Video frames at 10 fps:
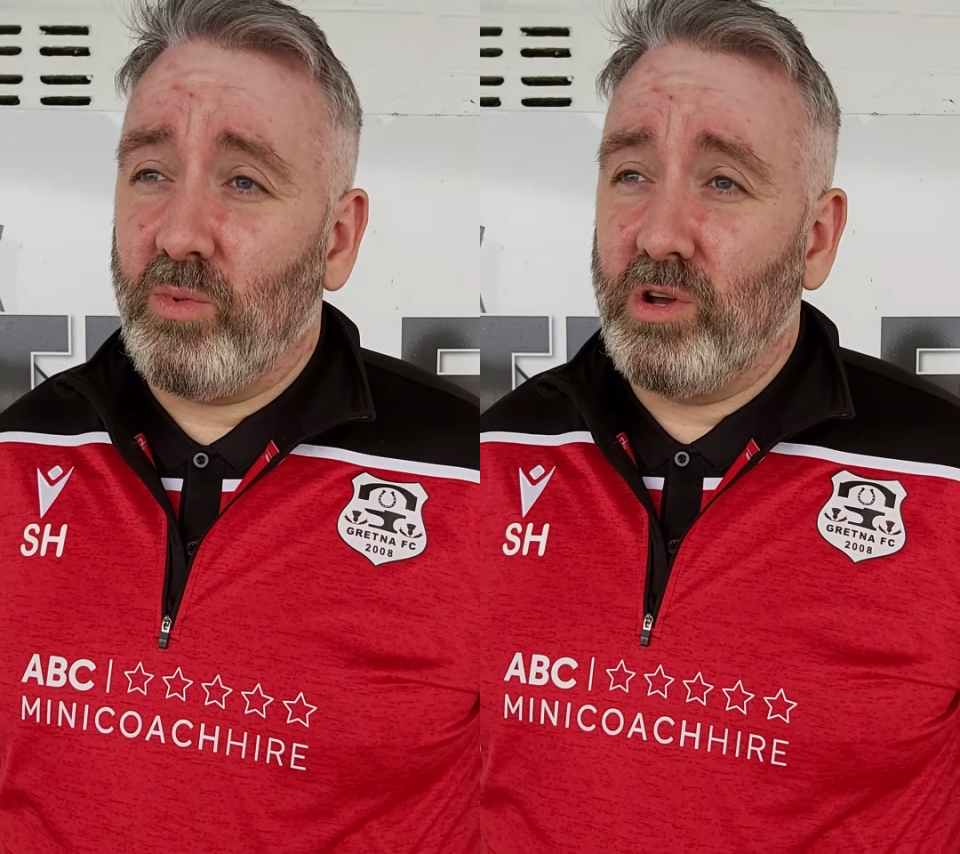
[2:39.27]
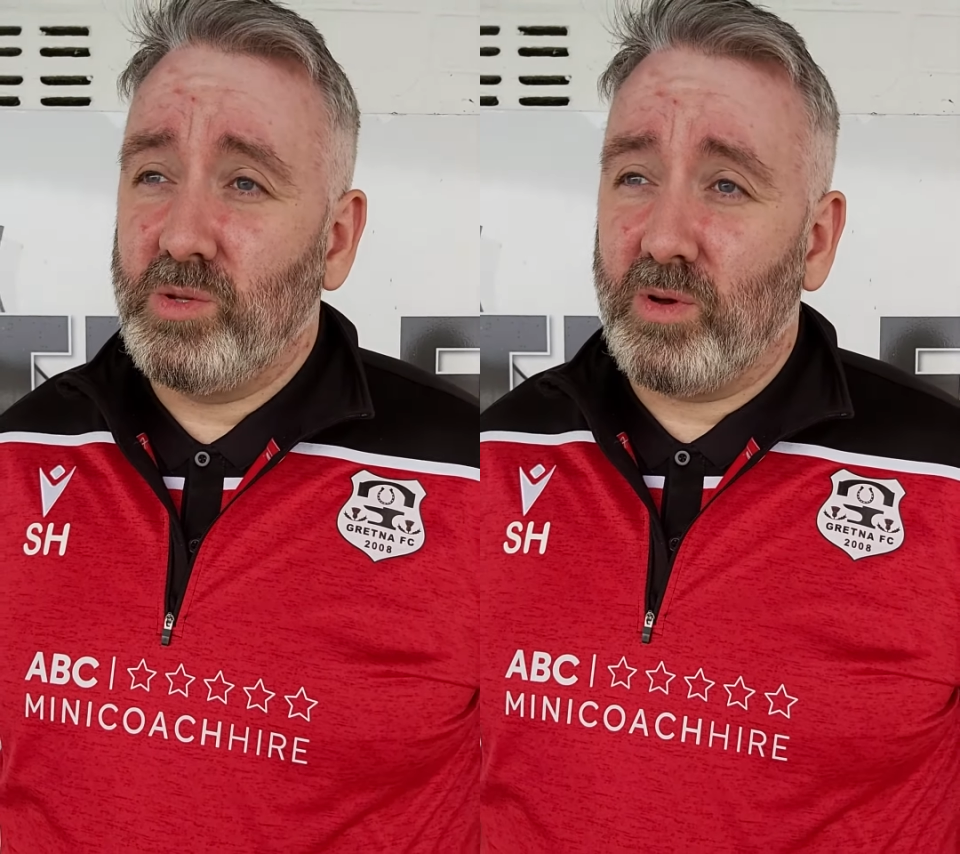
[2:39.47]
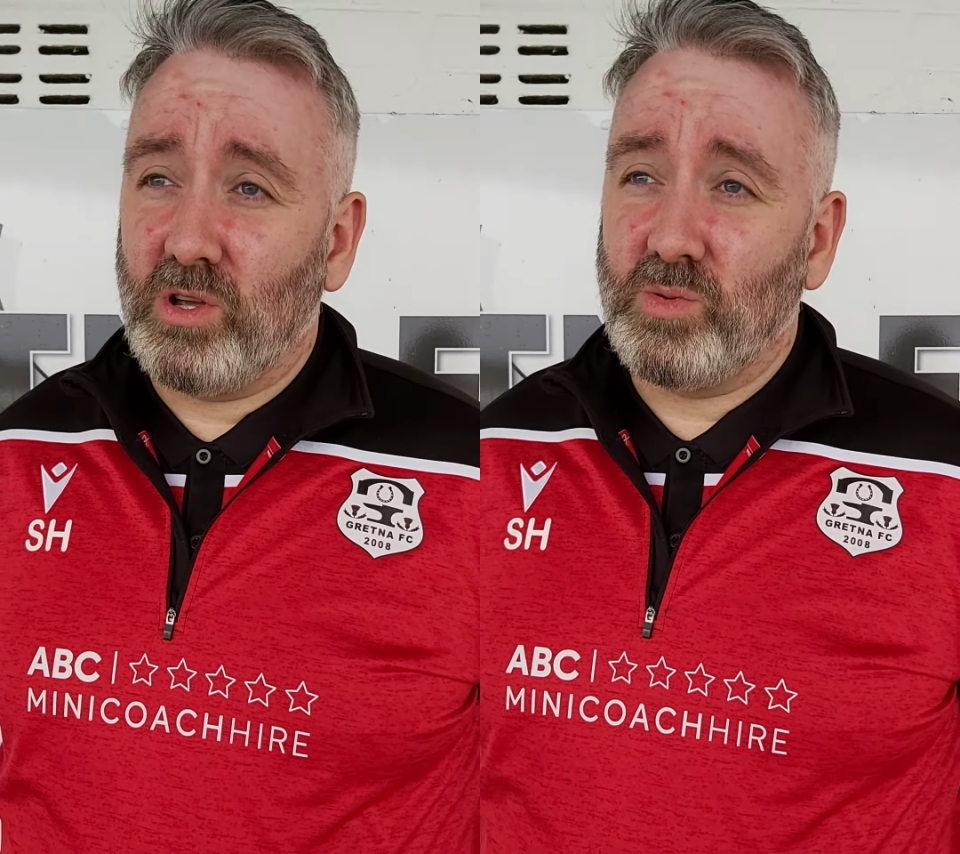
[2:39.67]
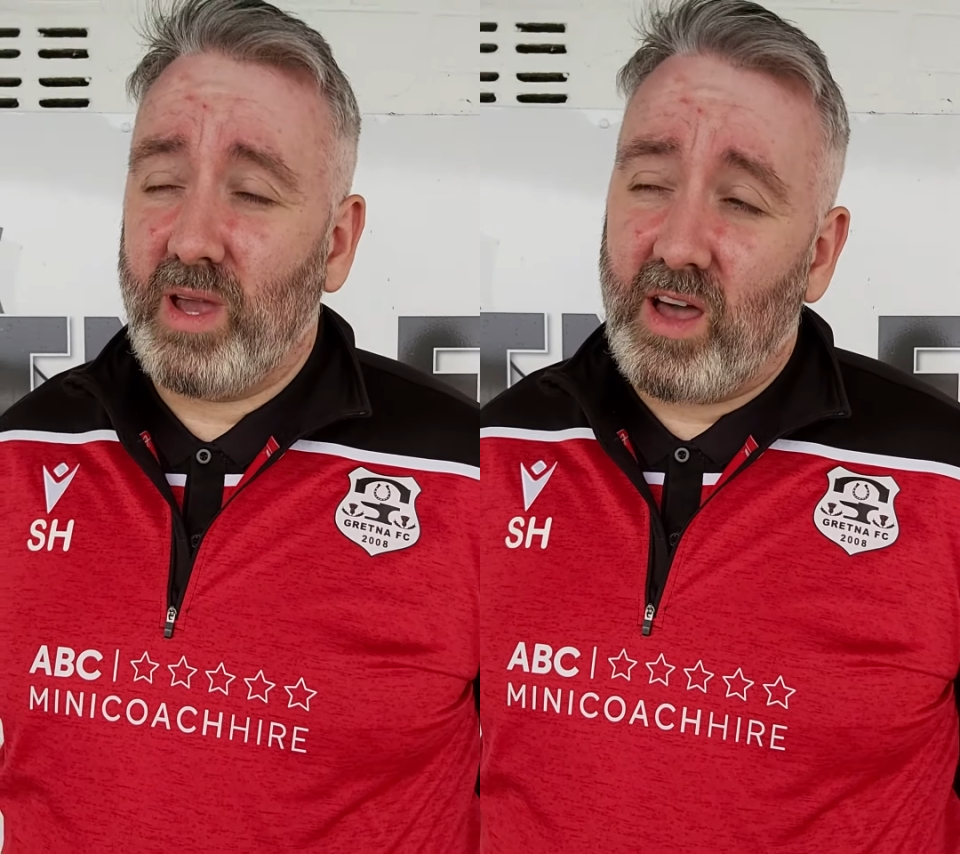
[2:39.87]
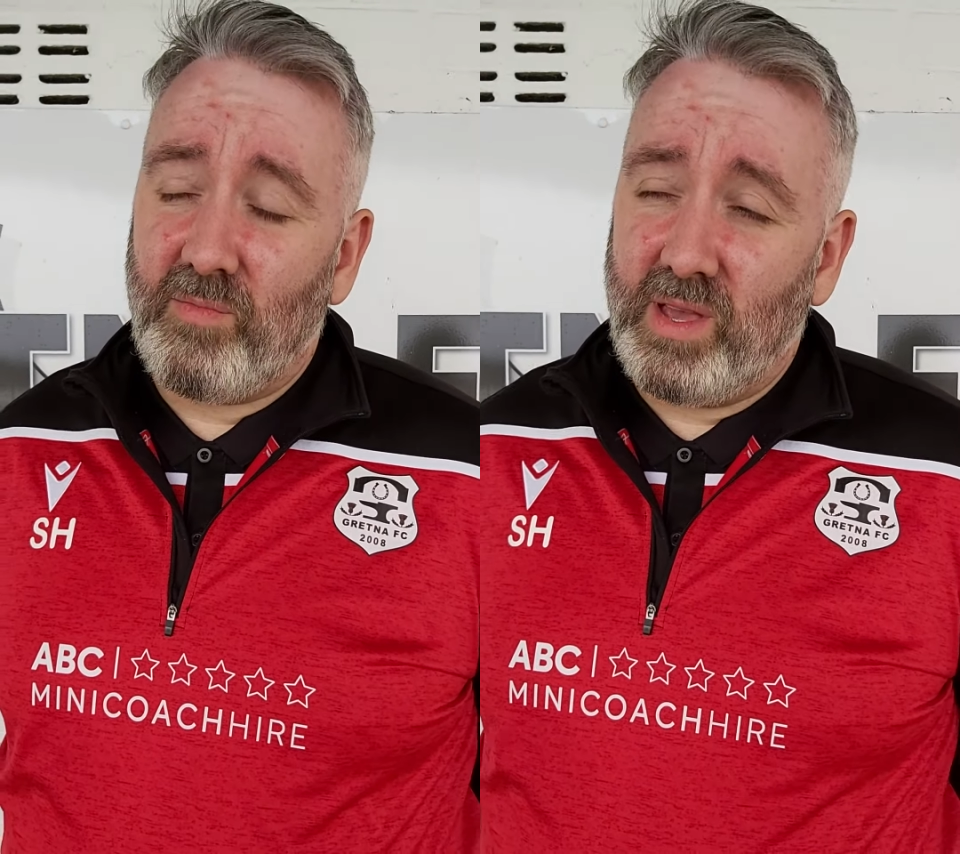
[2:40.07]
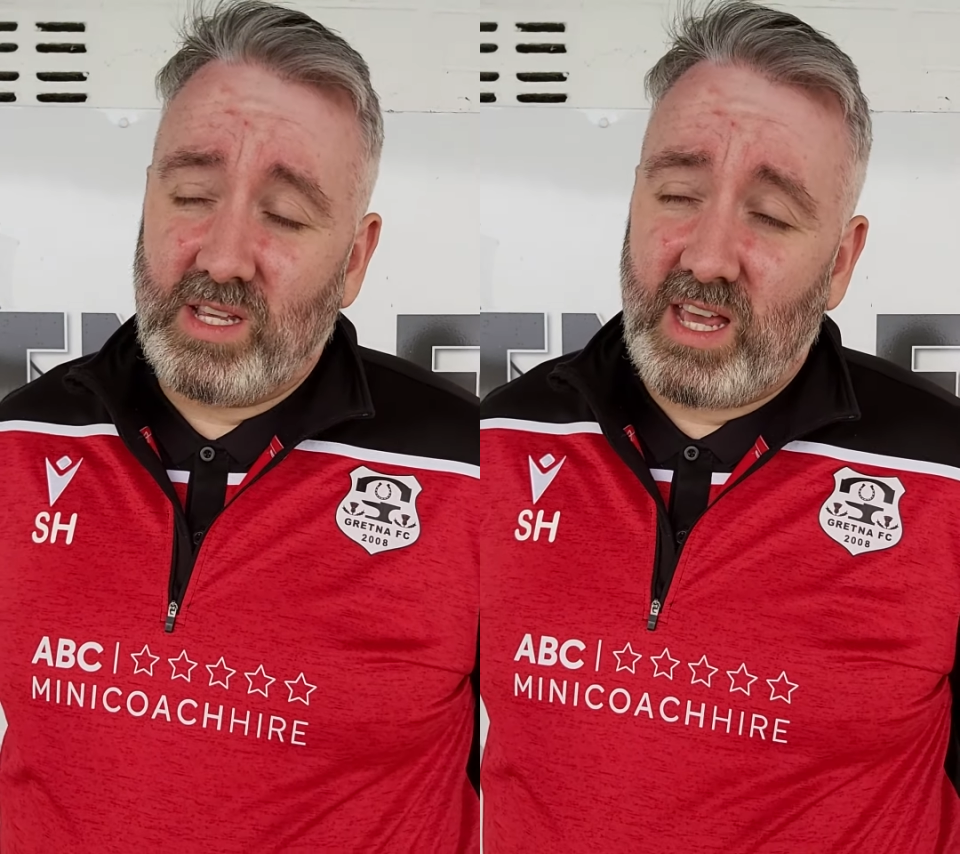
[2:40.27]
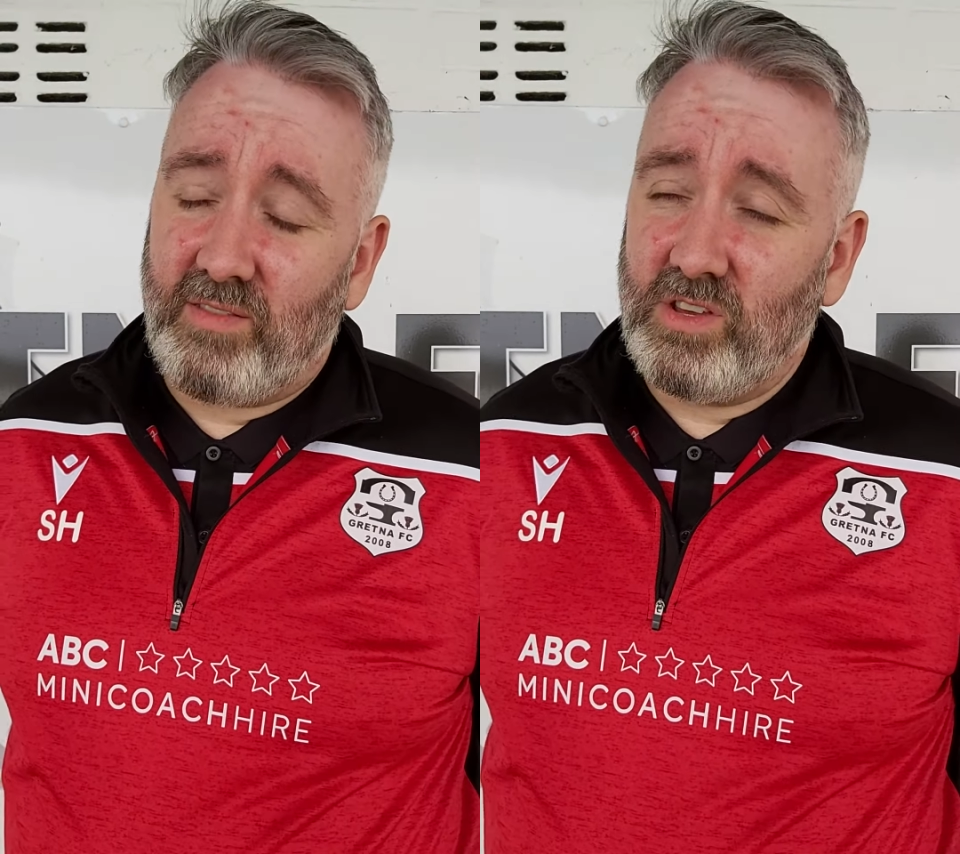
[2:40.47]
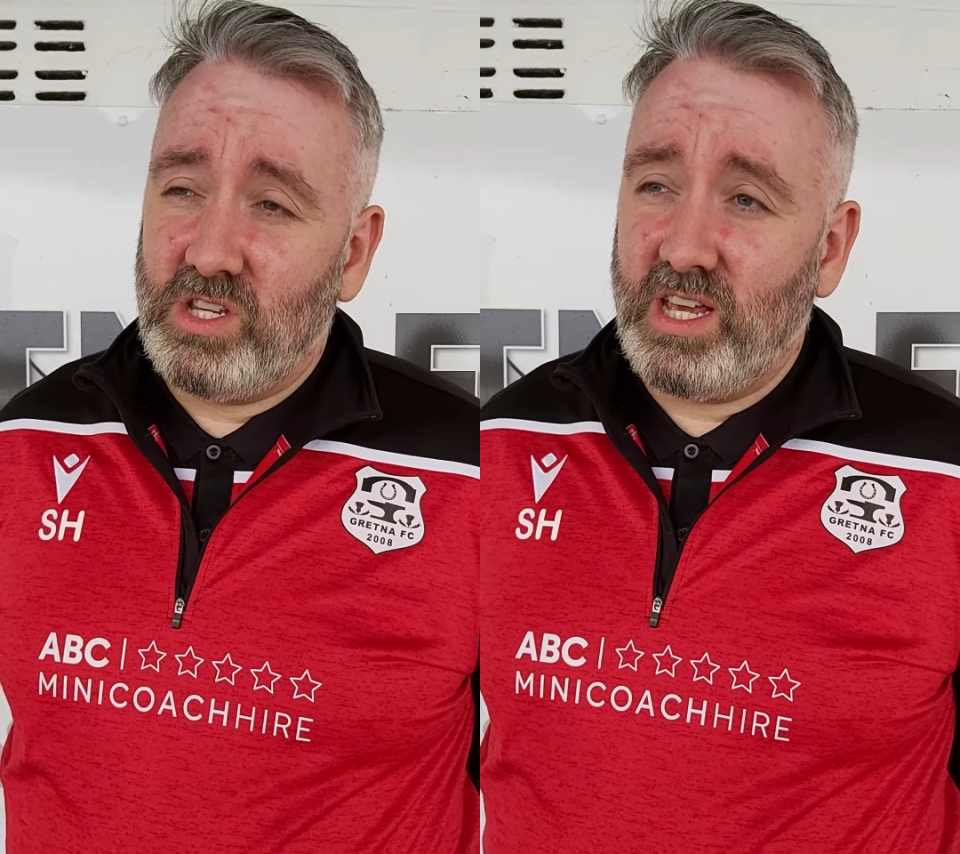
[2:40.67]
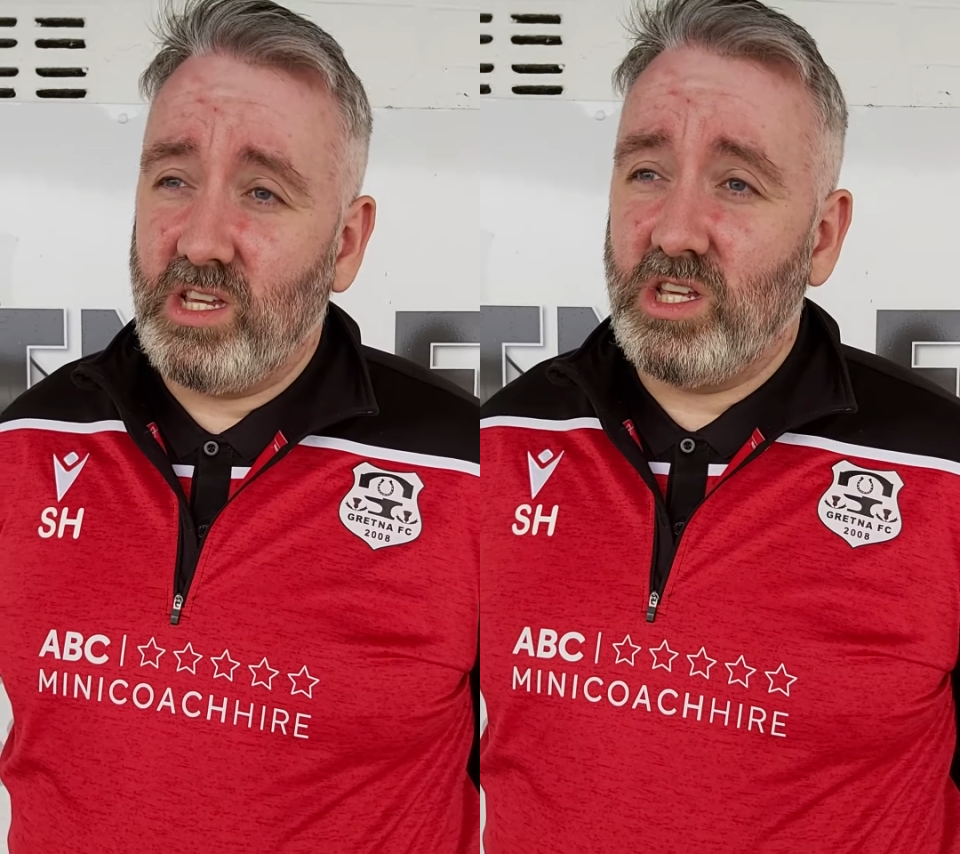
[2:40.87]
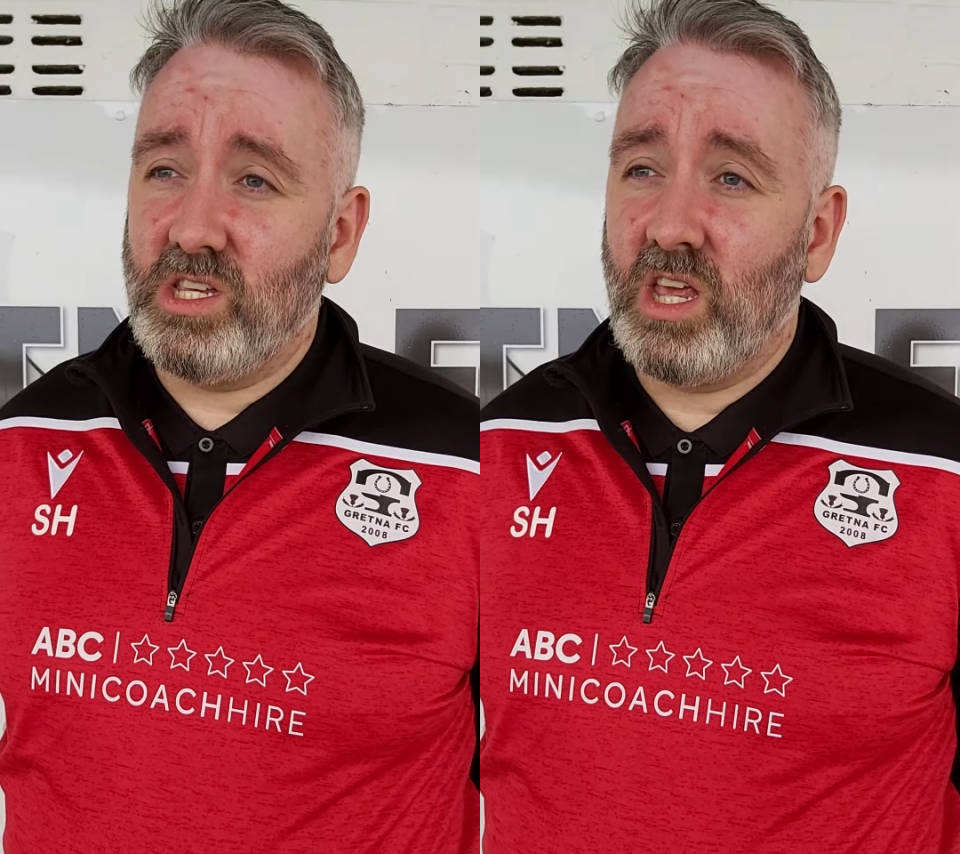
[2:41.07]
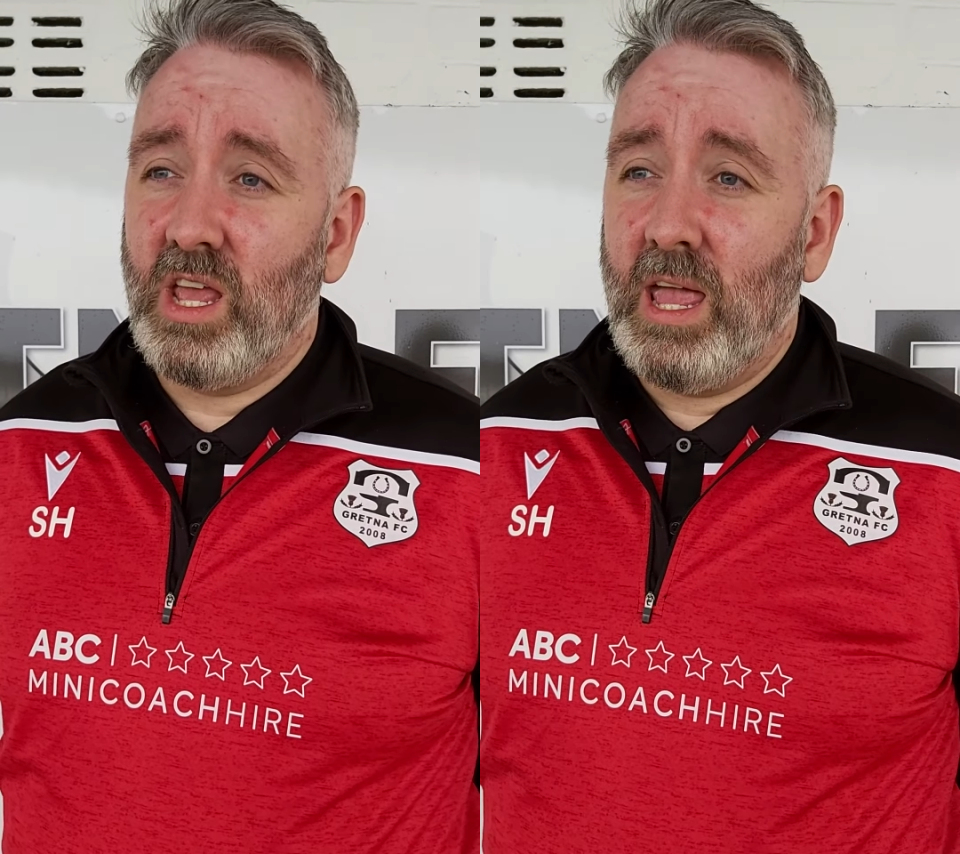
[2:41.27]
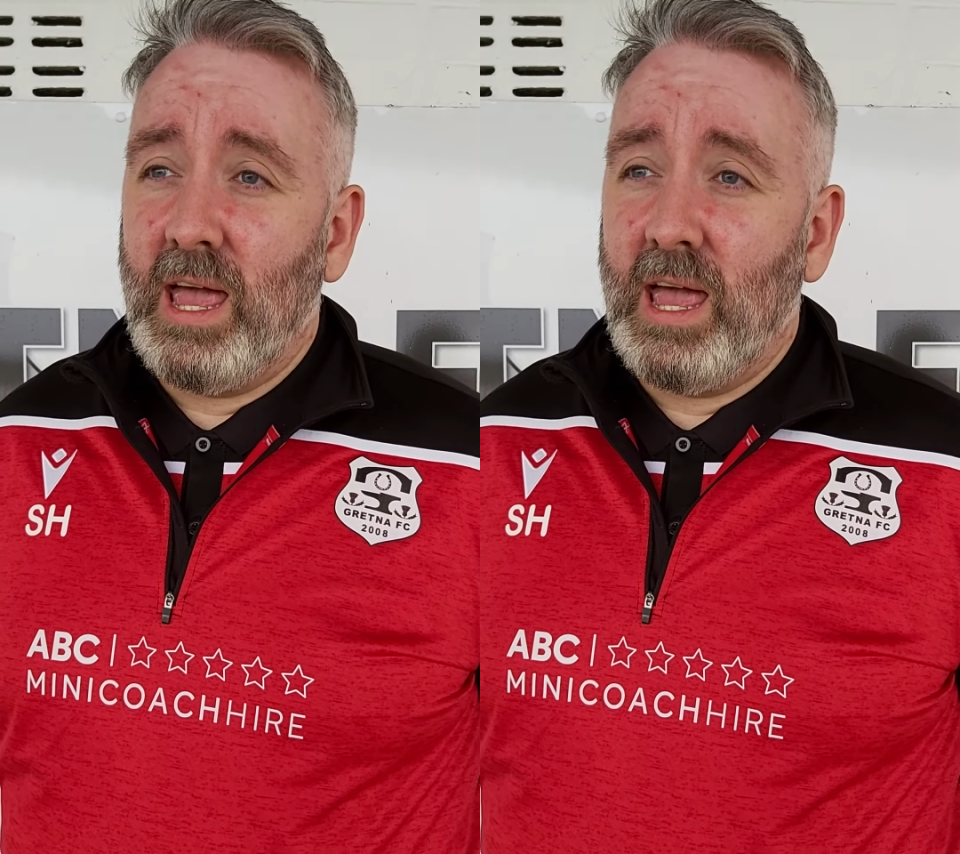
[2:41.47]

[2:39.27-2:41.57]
boys because we have made seven changes,